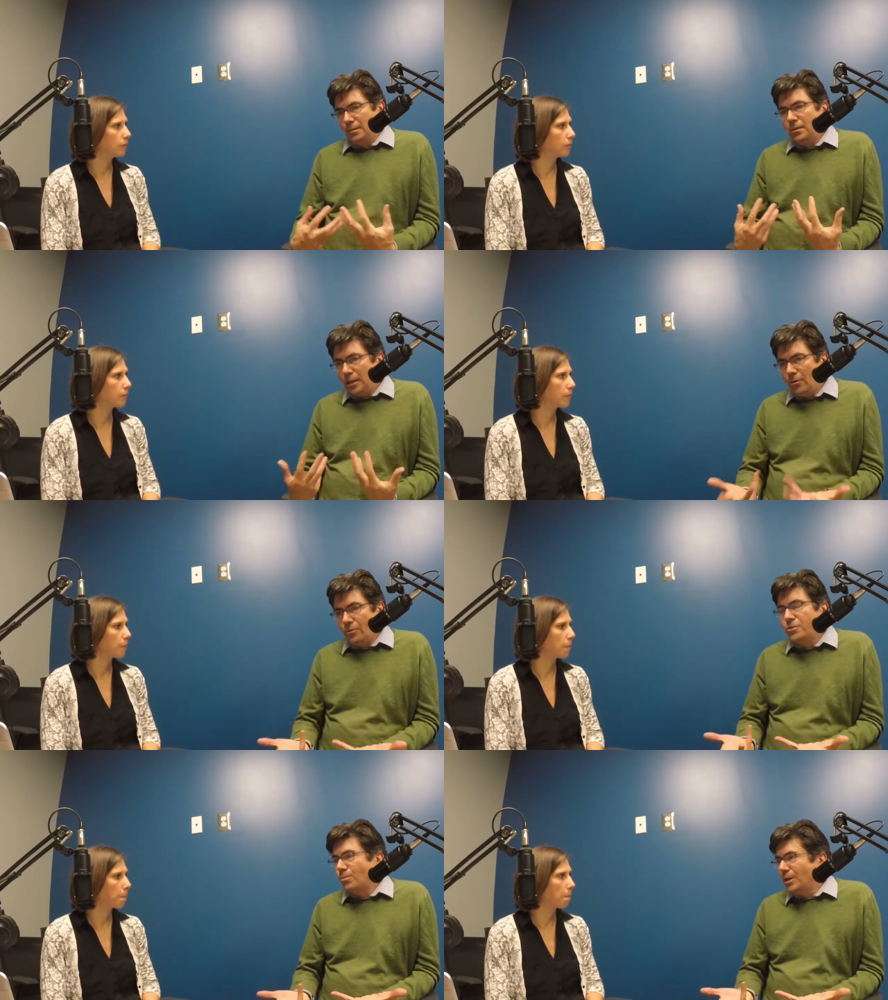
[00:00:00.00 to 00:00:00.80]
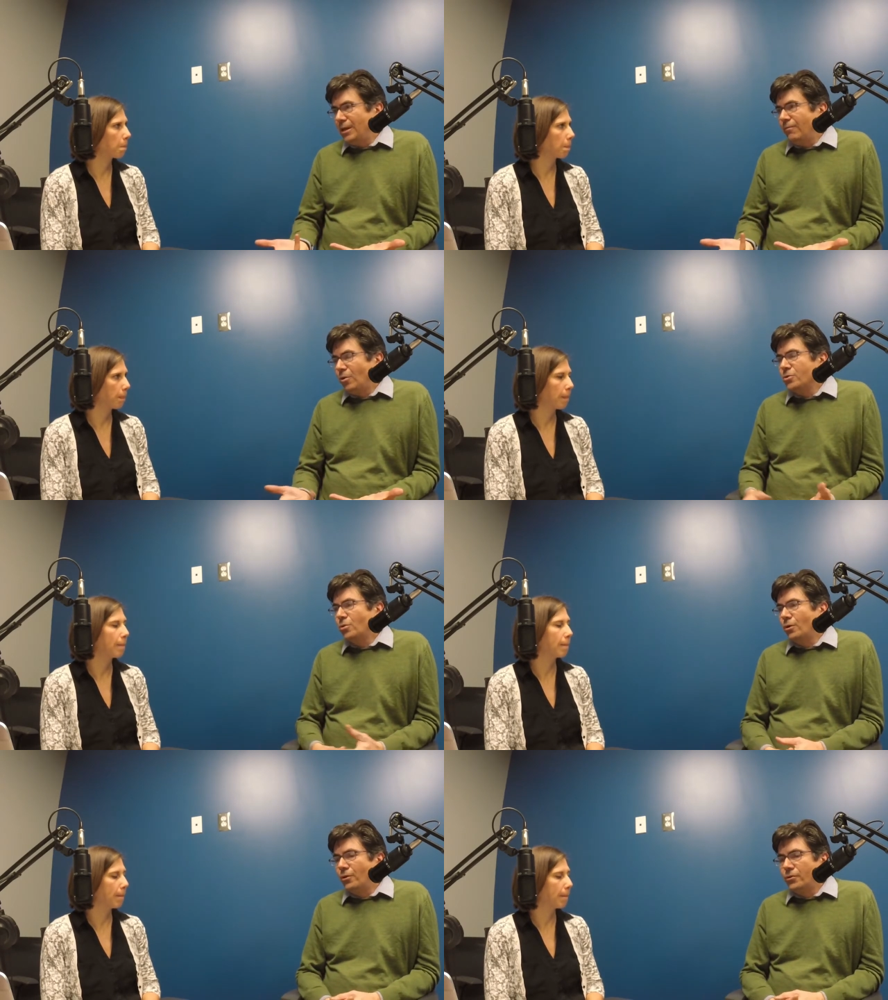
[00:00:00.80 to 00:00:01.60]
Speaker 1: killed so many of our
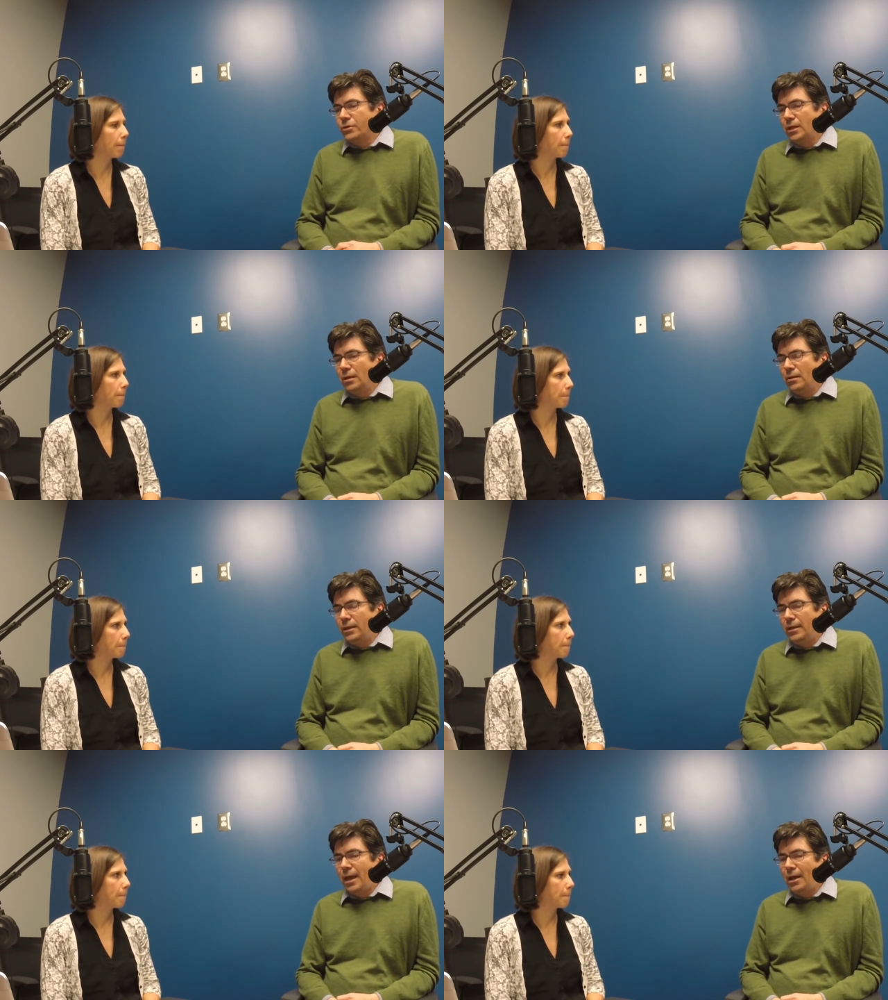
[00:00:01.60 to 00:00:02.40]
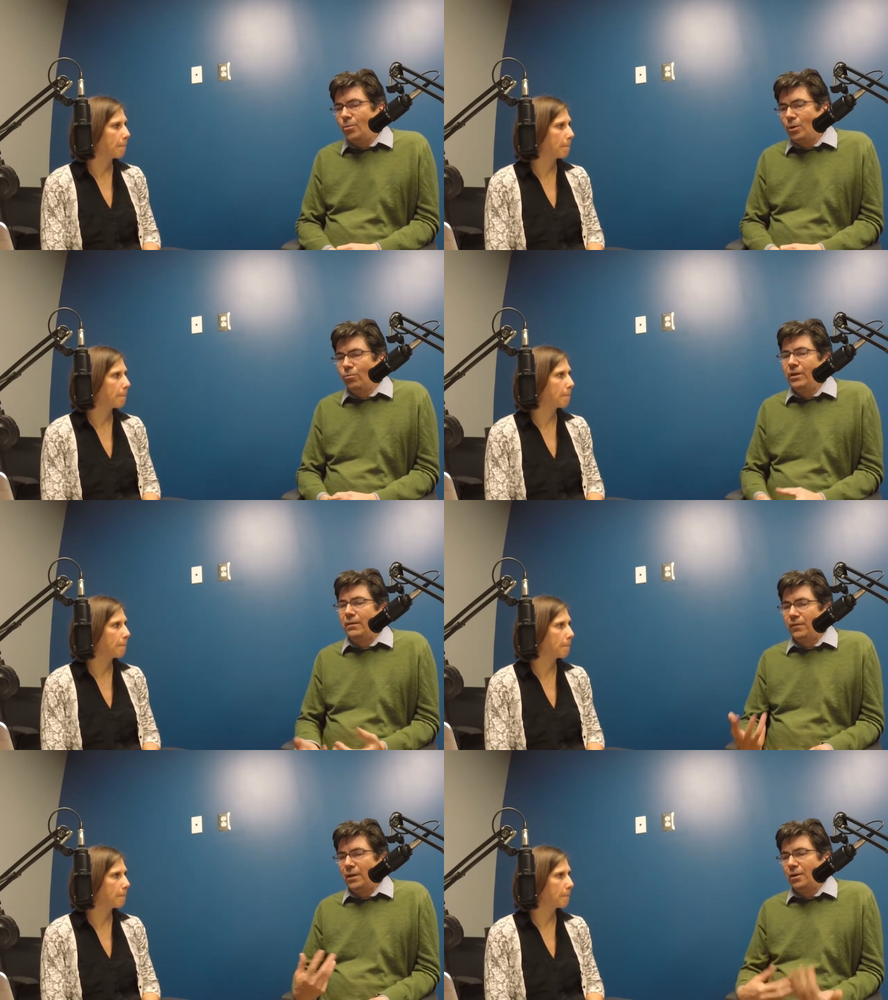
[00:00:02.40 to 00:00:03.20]
soils then how do we
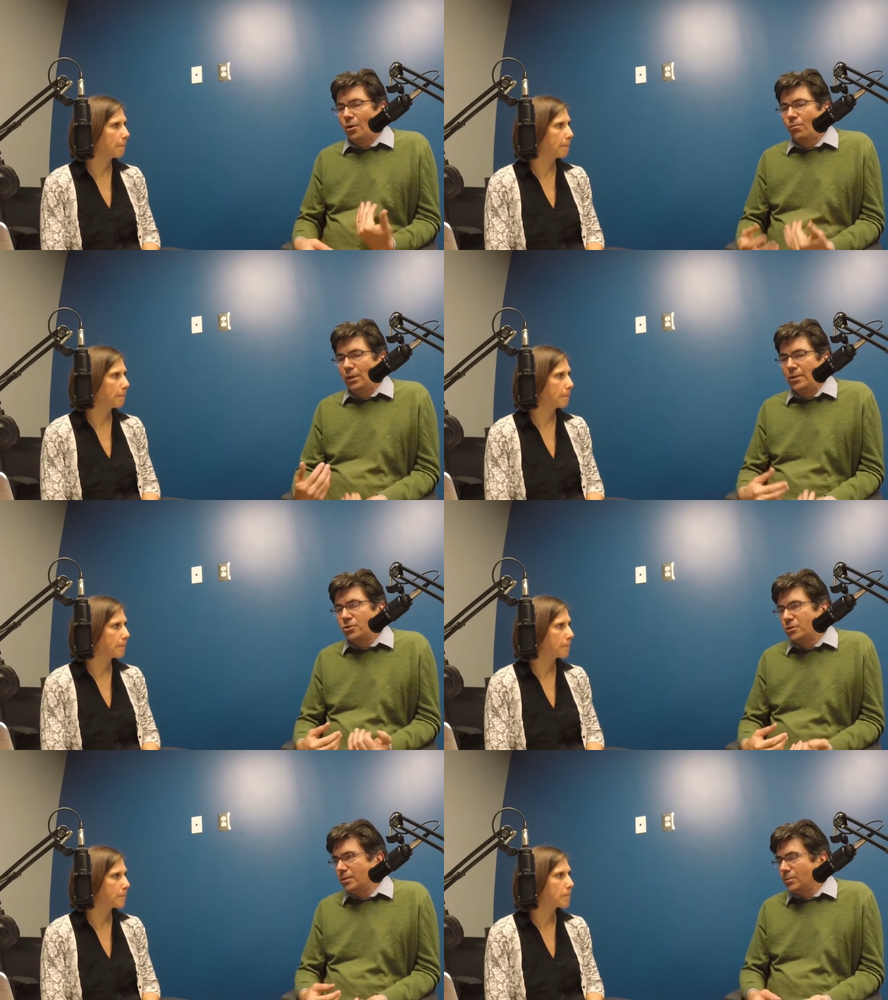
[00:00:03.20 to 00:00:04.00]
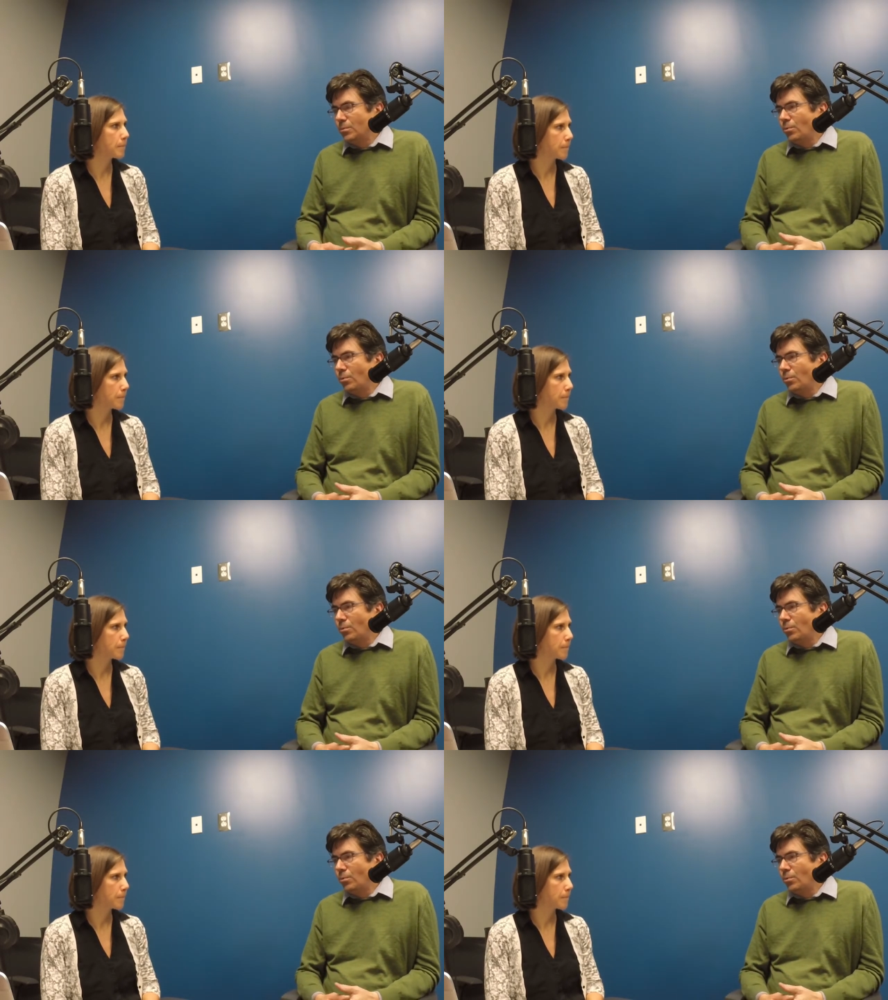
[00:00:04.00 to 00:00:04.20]
reinvent our relationship to